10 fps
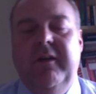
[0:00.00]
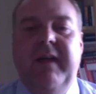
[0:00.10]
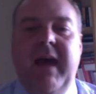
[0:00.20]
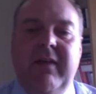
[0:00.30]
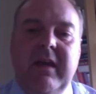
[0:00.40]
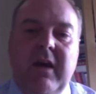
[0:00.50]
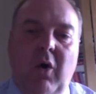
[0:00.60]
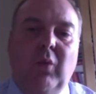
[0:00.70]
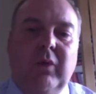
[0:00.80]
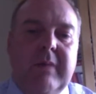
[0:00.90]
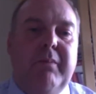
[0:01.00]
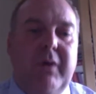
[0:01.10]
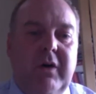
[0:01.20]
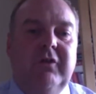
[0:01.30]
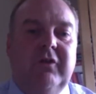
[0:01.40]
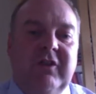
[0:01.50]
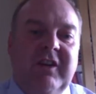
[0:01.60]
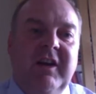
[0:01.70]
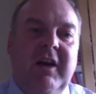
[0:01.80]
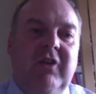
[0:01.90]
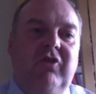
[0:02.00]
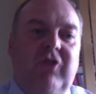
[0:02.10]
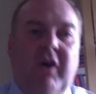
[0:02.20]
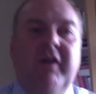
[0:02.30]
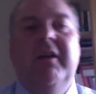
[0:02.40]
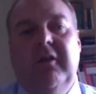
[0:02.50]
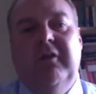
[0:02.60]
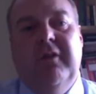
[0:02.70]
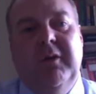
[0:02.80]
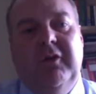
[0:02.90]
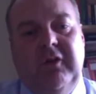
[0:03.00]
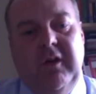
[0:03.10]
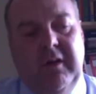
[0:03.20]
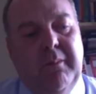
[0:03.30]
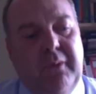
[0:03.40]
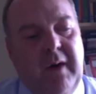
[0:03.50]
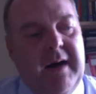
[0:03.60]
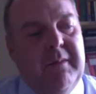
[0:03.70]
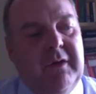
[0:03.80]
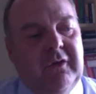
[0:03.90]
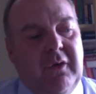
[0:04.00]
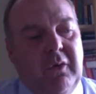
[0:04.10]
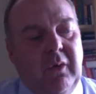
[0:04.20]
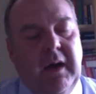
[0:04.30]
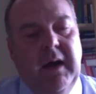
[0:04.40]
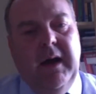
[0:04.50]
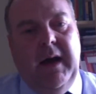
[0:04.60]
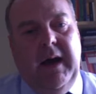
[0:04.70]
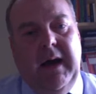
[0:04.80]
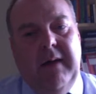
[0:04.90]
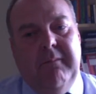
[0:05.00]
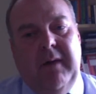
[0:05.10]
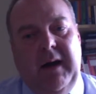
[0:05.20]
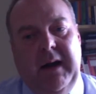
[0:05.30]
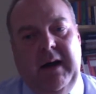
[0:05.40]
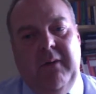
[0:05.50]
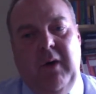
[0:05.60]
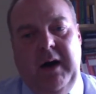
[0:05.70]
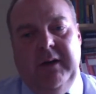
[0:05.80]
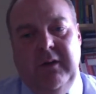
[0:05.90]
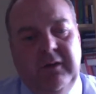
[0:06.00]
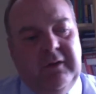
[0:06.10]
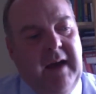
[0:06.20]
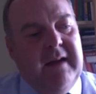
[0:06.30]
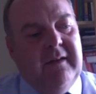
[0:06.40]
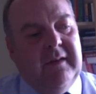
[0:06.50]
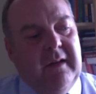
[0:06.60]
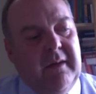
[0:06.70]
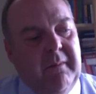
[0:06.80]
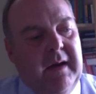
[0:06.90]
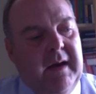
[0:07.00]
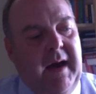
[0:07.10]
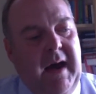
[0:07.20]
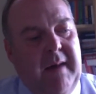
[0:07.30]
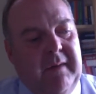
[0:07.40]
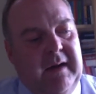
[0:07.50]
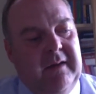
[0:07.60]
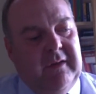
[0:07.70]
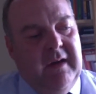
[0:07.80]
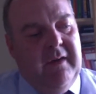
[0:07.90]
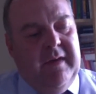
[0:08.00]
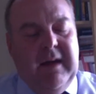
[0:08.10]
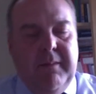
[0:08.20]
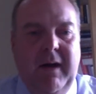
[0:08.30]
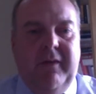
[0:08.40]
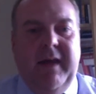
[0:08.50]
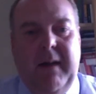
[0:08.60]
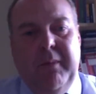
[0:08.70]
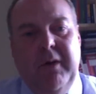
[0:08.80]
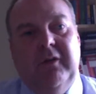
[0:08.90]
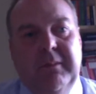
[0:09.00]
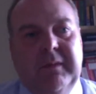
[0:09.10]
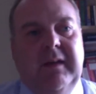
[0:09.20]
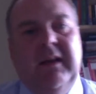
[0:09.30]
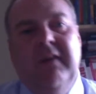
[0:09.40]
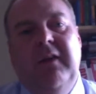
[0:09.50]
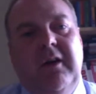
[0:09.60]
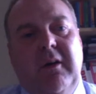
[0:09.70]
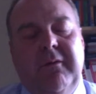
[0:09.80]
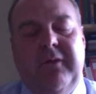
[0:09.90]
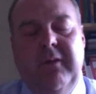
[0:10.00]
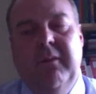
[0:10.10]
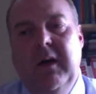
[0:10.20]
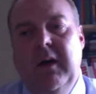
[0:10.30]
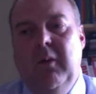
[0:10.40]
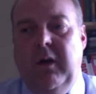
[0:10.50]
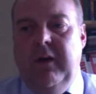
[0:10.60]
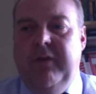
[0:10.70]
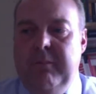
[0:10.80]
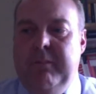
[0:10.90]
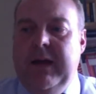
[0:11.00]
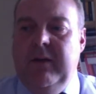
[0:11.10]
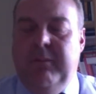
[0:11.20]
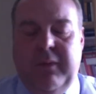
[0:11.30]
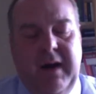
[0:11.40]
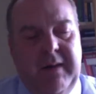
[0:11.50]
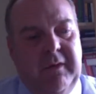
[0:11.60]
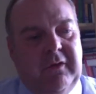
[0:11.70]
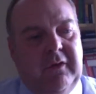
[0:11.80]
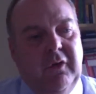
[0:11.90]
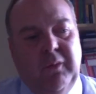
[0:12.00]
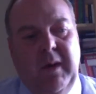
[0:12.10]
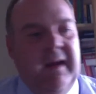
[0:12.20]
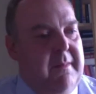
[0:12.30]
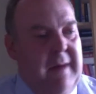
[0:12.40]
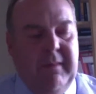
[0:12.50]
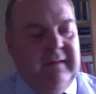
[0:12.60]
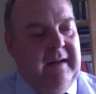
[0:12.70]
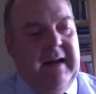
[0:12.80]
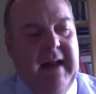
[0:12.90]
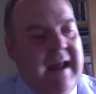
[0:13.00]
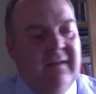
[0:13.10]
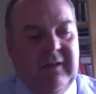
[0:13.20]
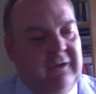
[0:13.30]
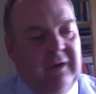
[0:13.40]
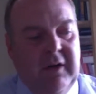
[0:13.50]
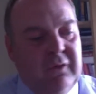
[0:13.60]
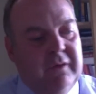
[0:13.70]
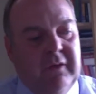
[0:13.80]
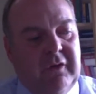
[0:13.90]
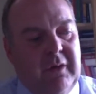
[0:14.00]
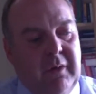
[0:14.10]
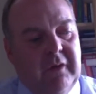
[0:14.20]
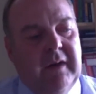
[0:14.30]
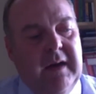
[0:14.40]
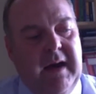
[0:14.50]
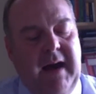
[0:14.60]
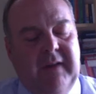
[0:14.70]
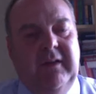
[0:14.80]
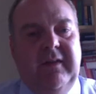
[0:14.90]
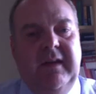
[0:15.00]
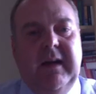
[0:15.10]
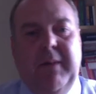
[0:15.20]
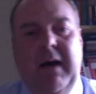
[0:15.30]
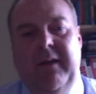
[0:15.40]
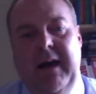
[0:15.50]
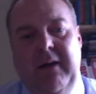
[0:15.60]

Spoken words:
that they're the only person joining us from a certain primary school. And what I do say to them is think about that person, particularly if you come from one of the bigger primary schools where you may be sending 80 children to us. Actually think about